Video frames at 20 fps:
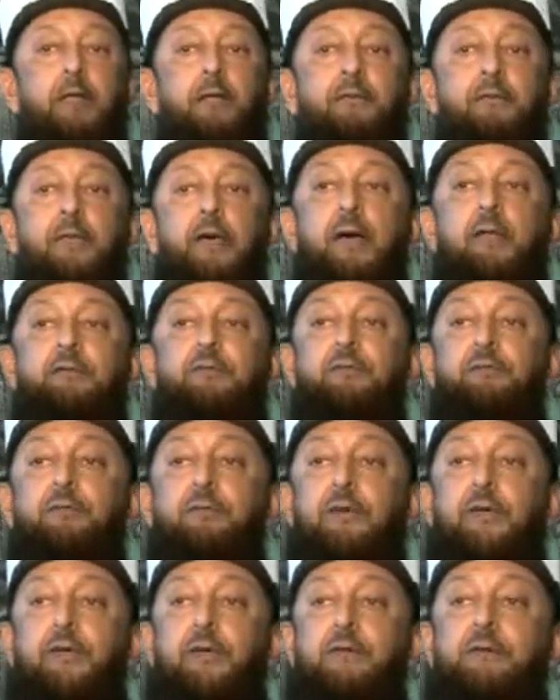that
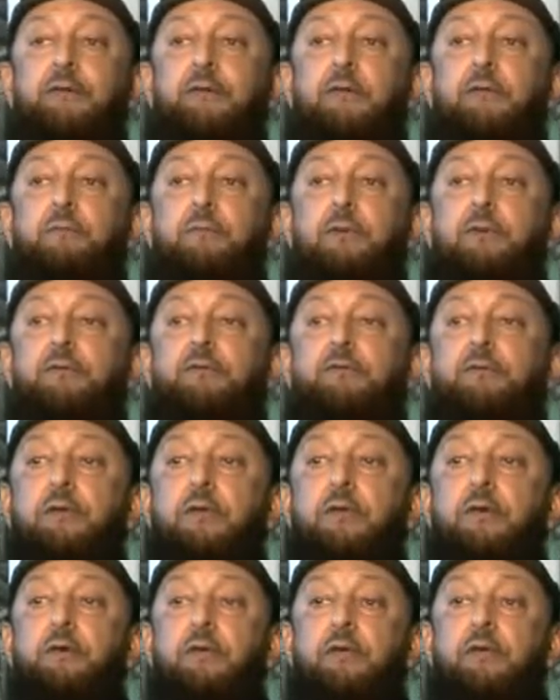strange and
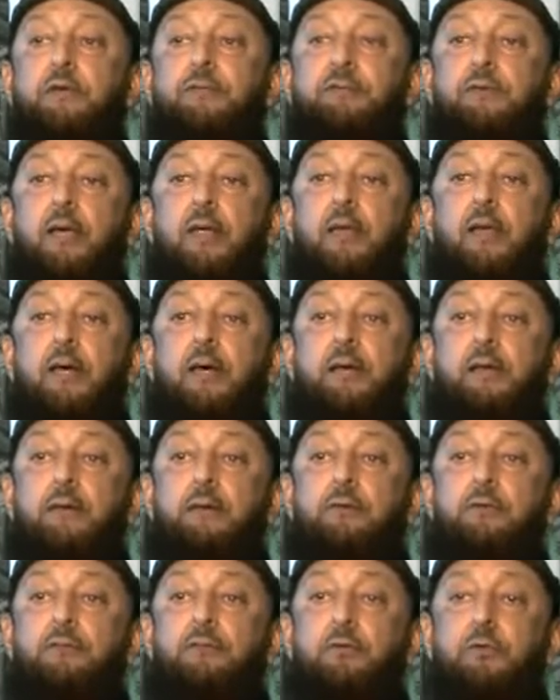mysterious alliance